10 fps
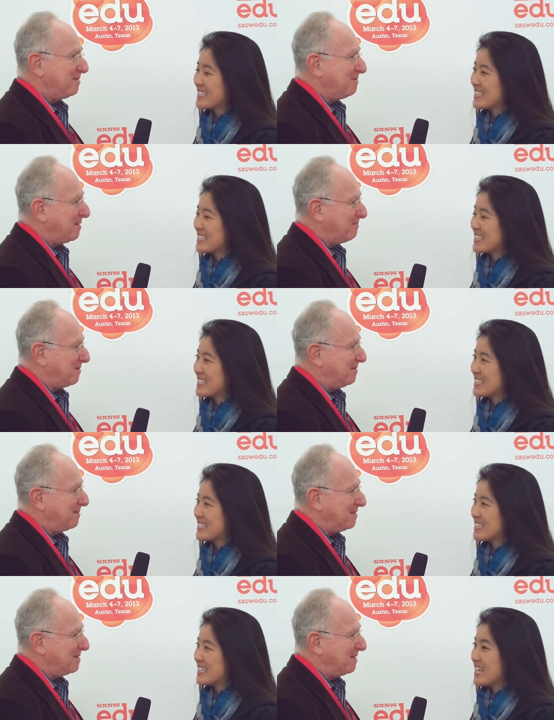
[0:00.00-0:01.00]
Speaker 1: to uh,
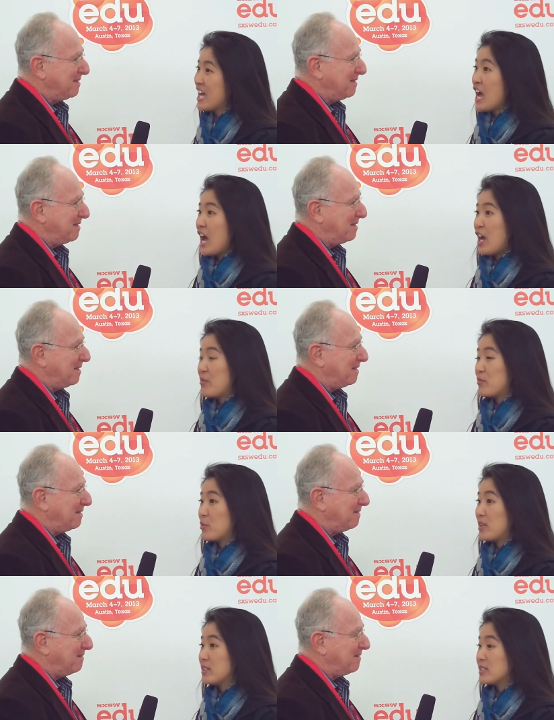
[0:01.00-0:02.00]
produce?
Speaker 2: Um,
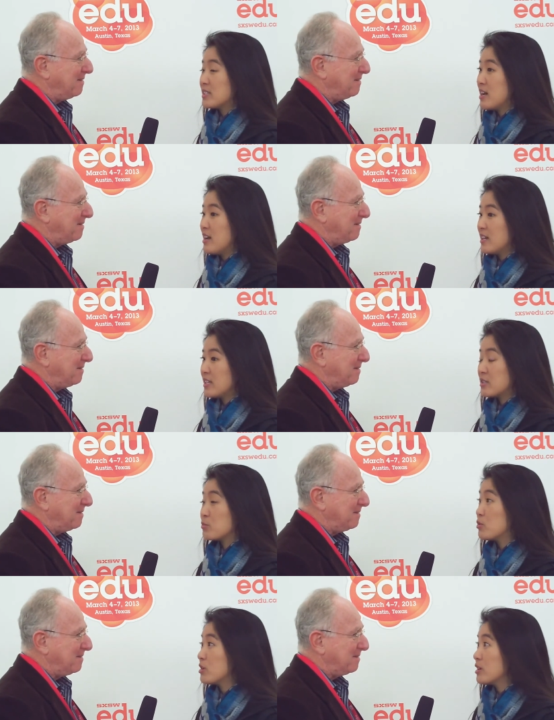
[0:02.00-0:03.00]
well, it's not. It's
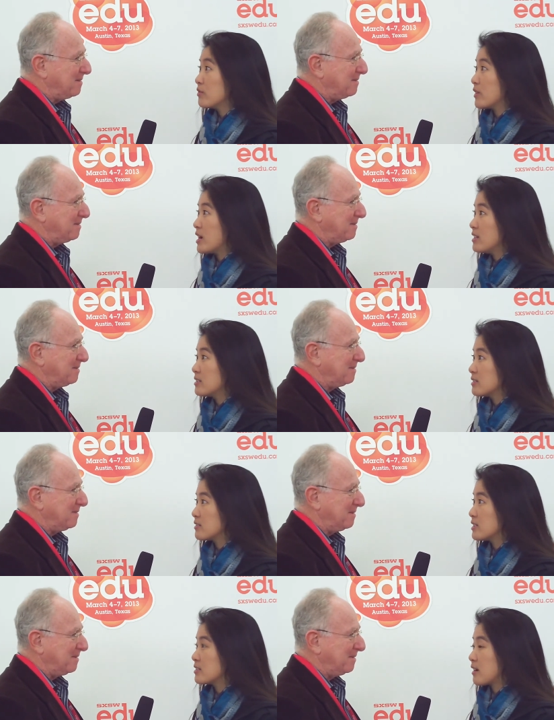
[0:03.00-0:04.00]
more of us
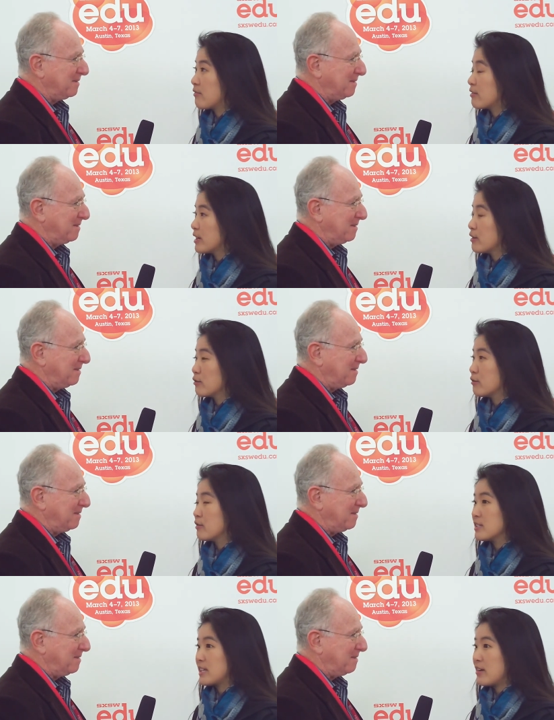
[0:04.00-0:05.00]
discovering
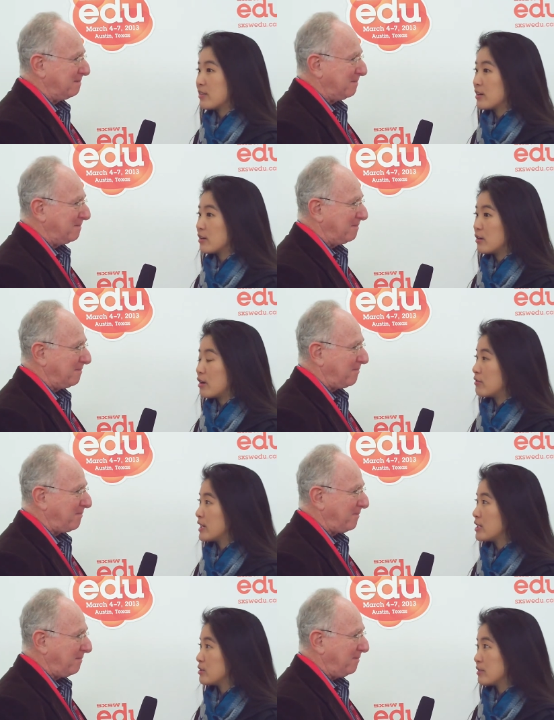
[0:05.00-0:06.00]
who is out there
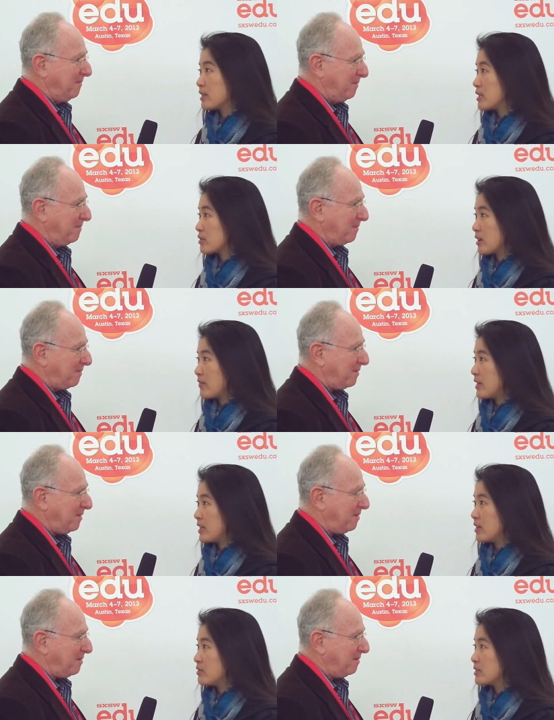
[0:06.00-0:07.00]
already doing oh. these great
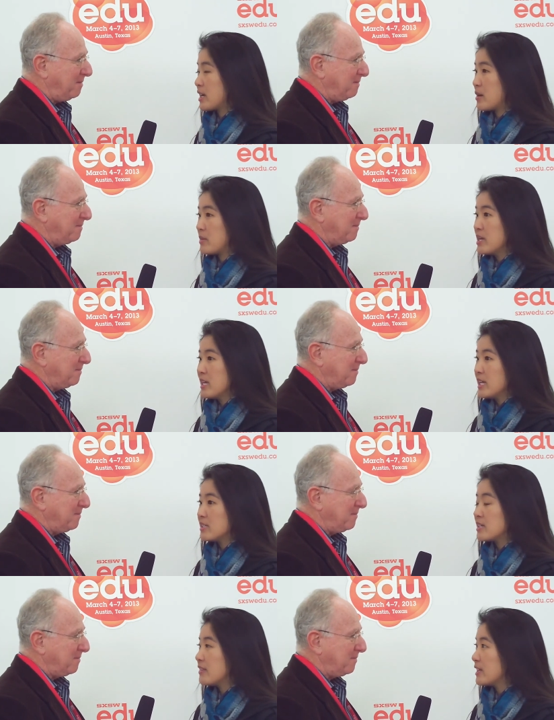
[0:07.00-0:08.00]
videos. Um,
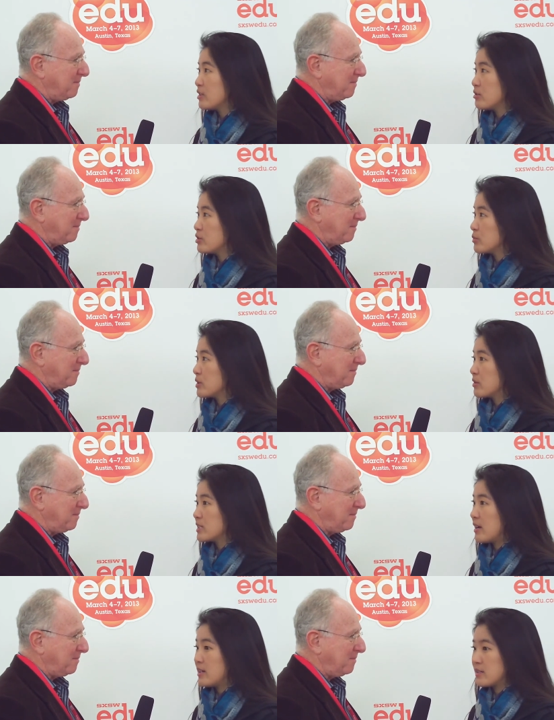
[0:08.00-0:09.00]
it's not that YouTube
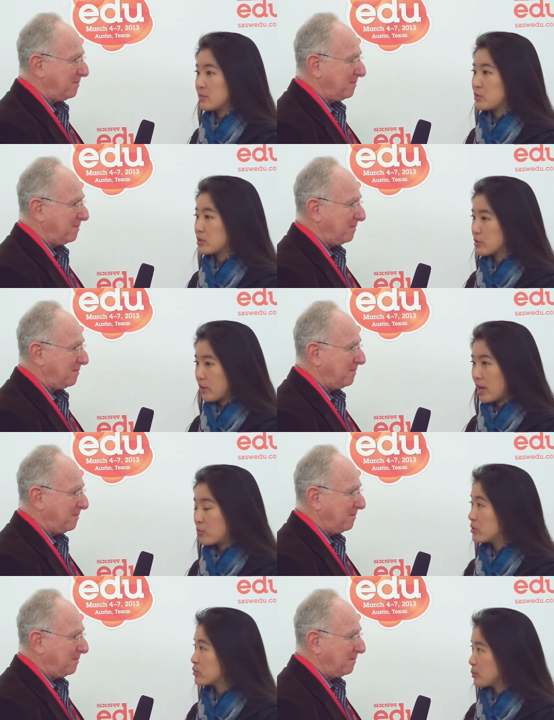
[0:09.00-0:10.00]
goes out and prescri
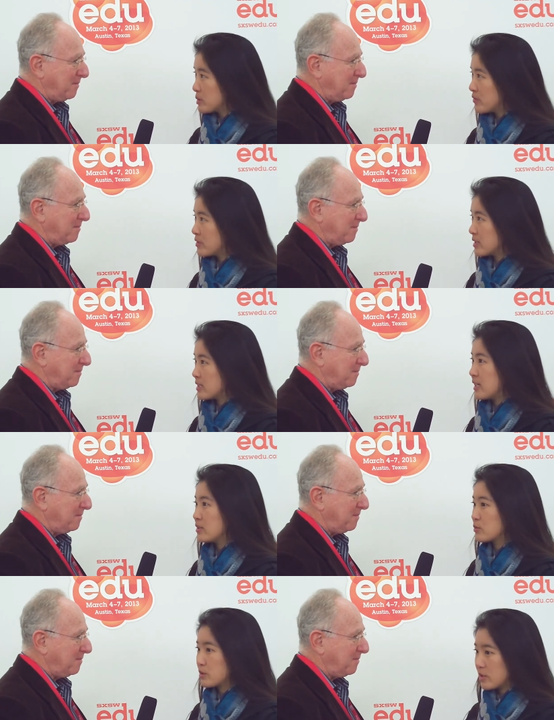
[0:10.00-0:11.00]
prescriptively
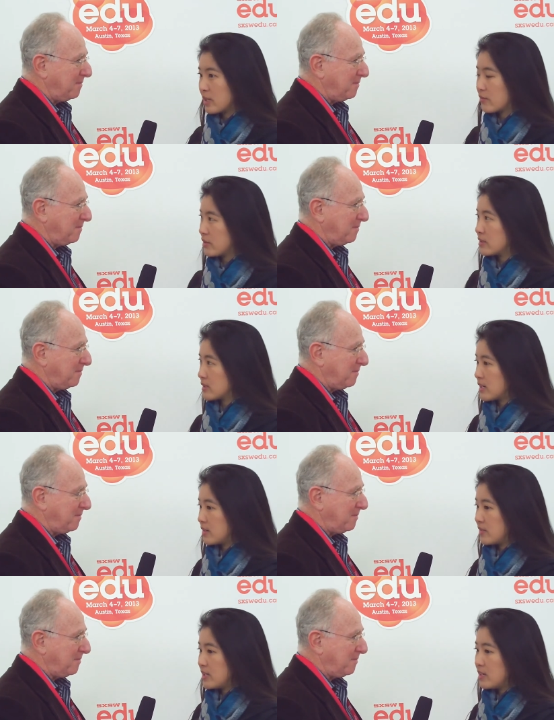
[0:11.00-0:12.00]
says we're looking for this kind
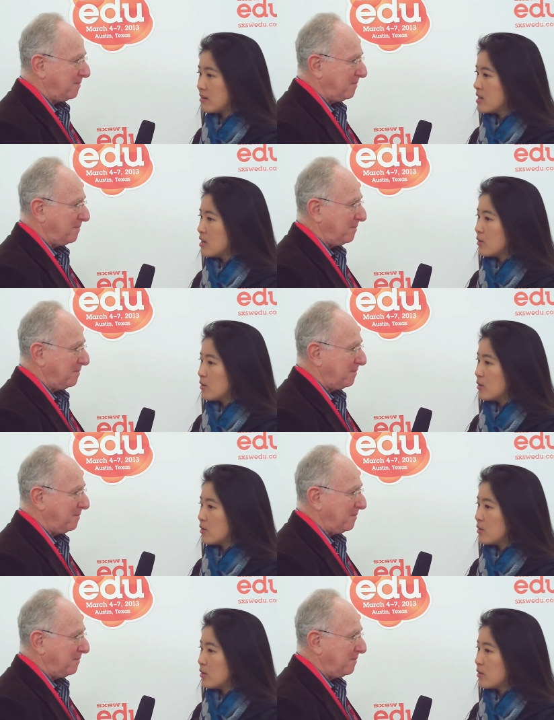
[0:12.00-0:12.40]
of video.